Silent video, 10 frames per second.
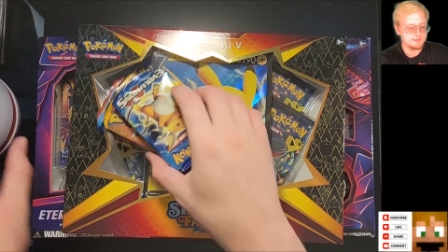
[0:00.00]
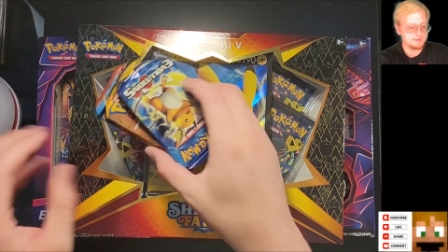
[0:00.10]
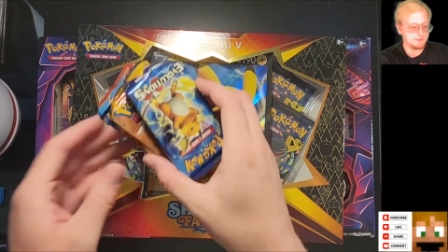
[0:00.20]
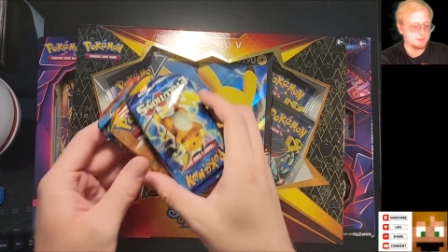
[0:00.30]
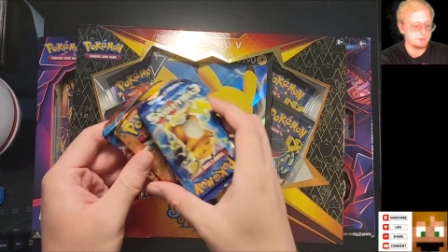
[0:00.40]

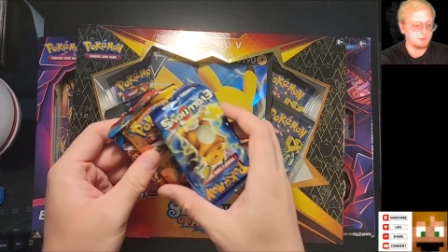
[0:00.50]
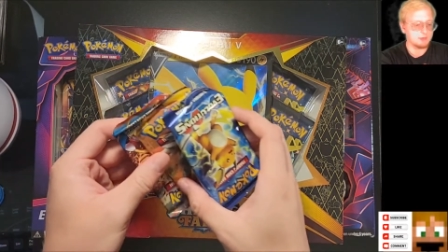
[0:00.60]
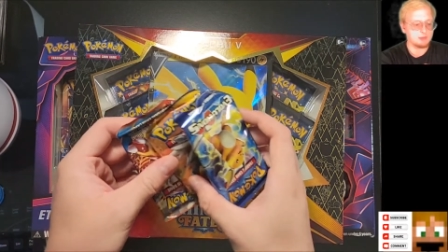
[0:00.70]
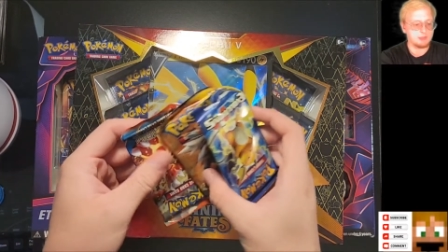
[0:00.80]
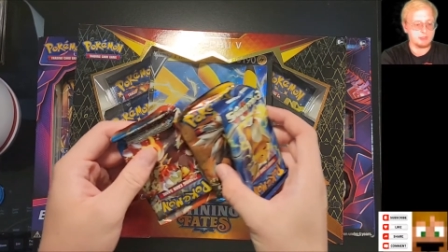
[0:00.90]
So we
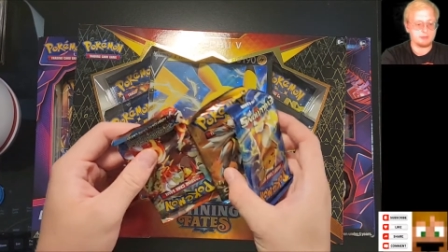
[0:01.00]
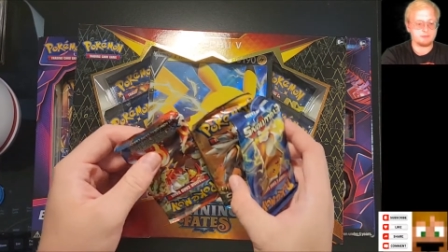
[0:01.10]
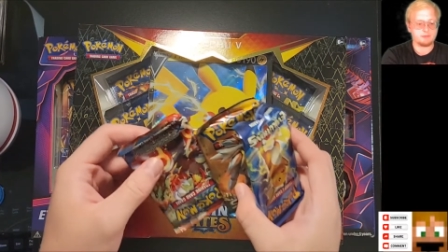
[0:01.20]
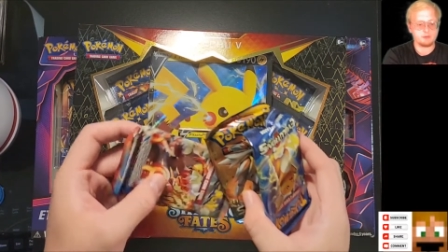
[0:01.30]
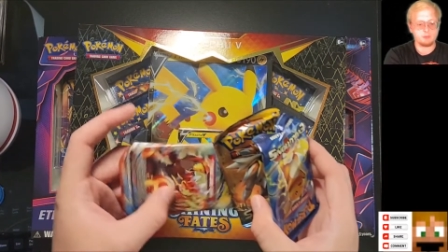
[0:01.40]
will uh,
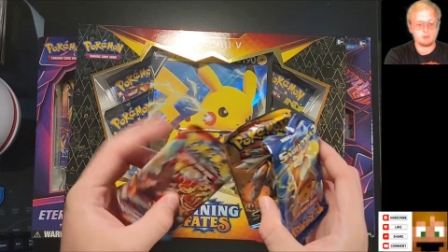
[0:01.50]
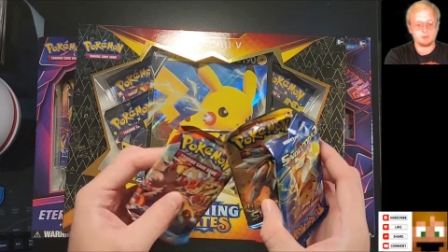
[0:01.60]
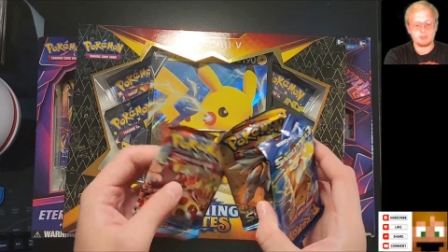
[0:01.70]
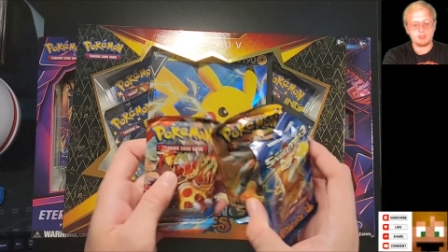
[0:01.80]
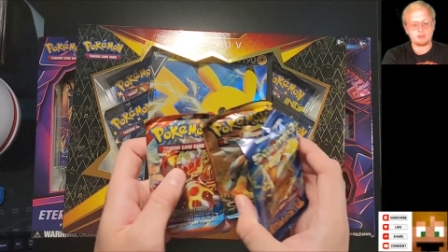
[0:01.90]
see
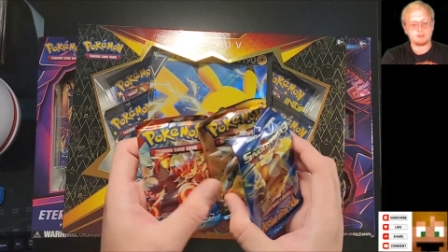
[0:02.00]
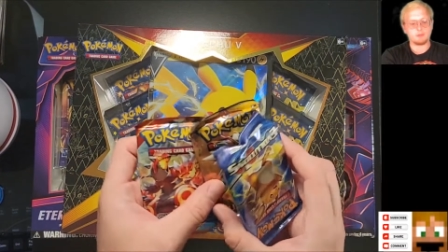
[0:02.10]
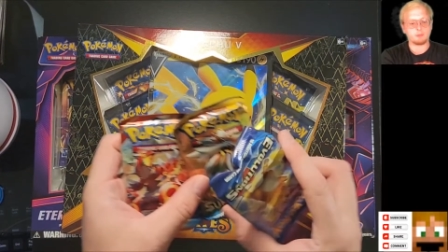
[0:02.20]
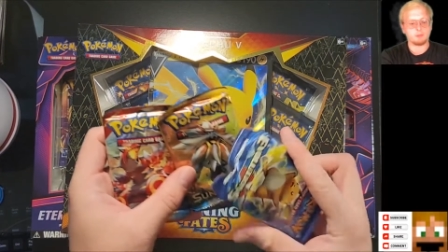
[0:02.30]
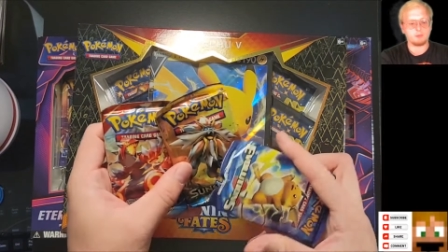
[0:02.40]
what we got in
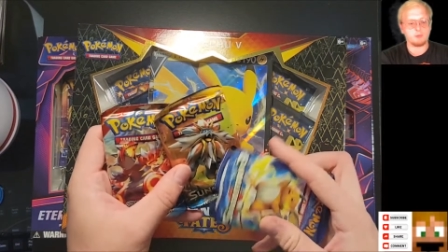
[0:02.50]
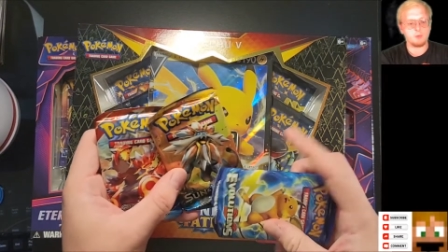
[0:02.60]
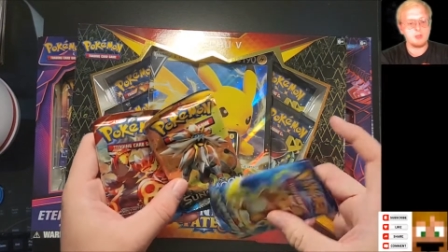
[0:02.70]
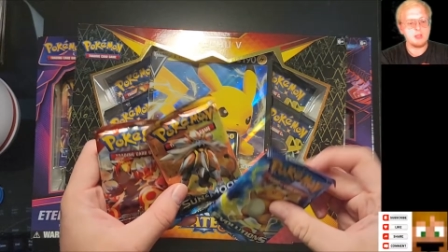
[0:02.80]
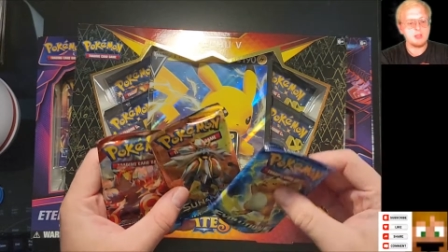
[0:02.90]
this one.
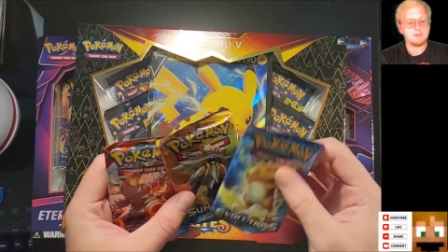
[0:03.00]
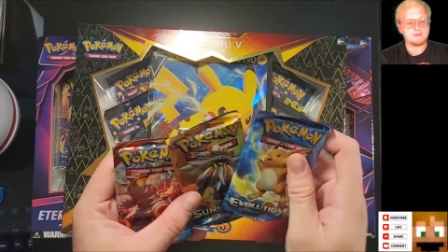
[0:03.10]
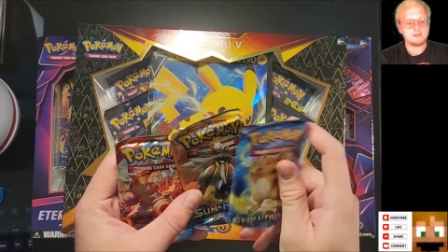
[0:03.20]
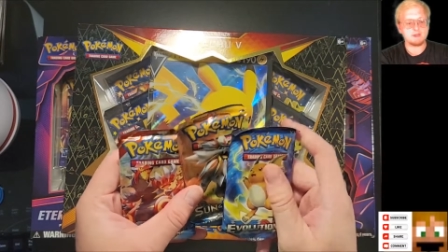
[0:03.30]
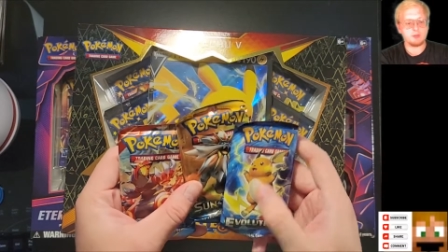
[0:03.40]
So
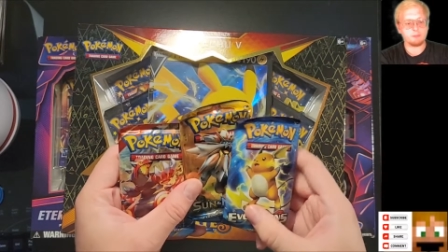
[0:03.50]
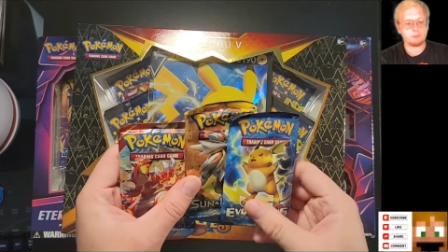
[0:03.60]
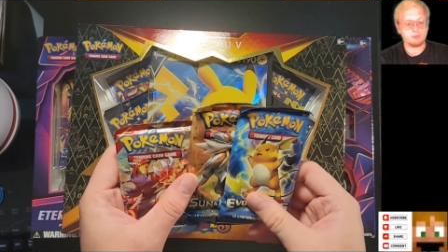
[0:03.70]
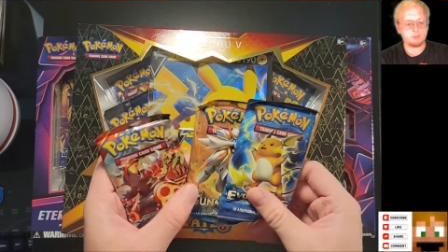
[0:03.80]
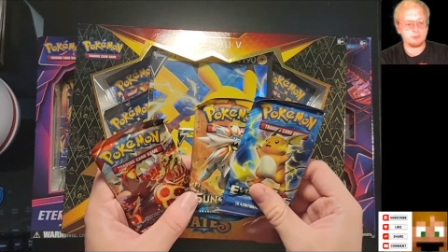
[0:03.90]
the tin comes
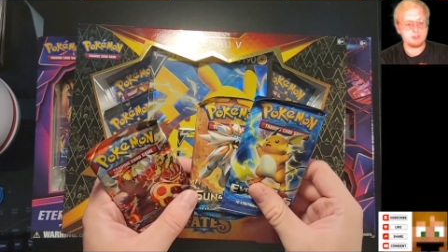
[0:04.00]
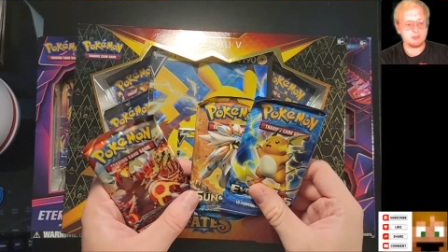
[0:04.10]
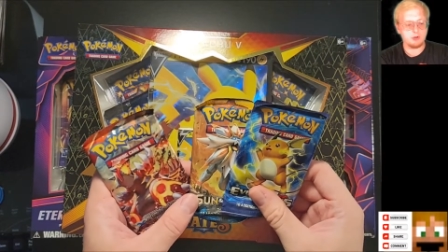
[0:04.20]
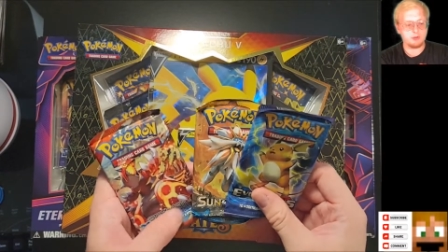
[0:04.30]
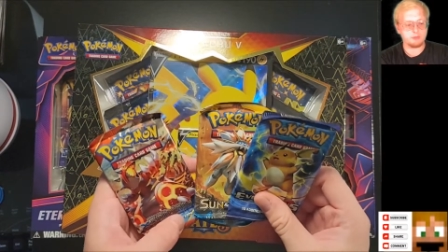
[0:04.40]
with three
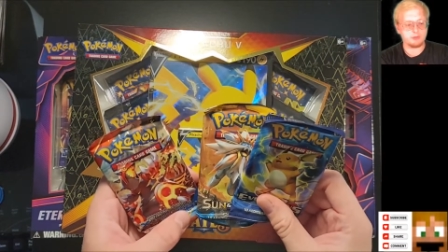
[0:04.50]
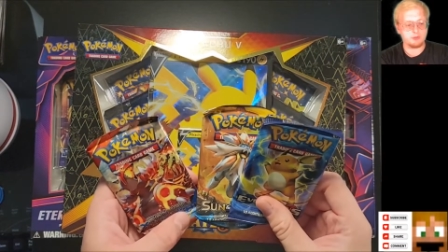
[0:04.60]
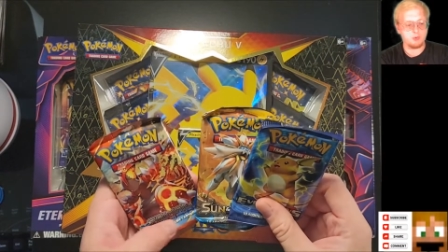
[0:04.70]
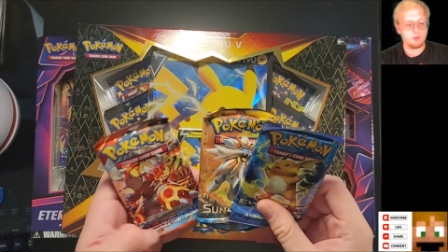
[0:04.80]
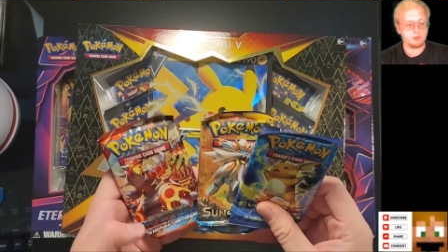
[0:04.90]
cards and a
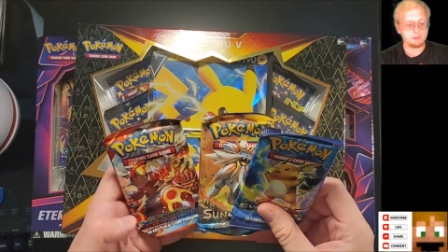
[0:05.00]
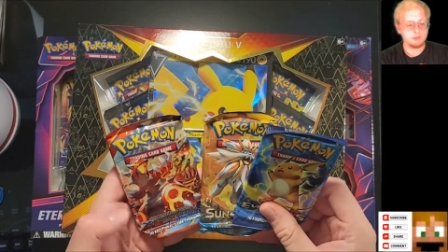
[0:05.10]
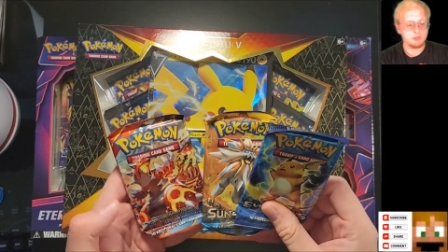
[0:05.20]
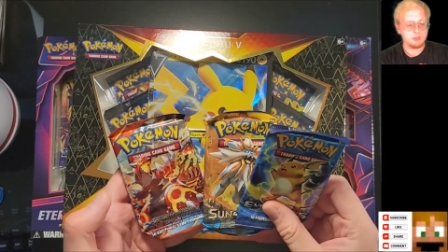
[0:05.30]
coin.